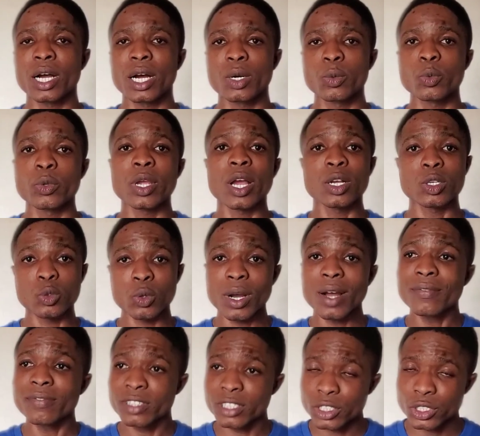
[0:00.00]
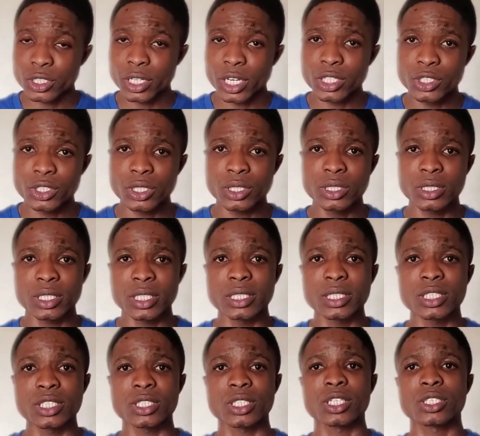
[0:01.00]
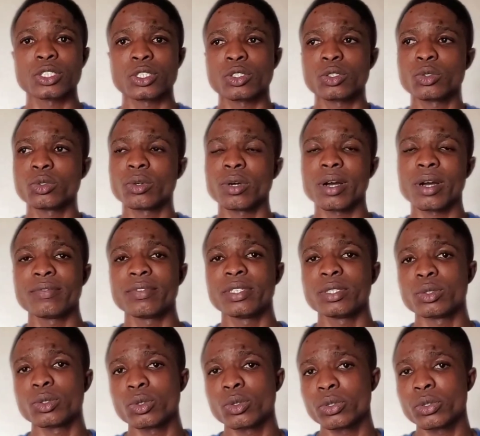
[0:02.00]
you have the section. In the section you have the row.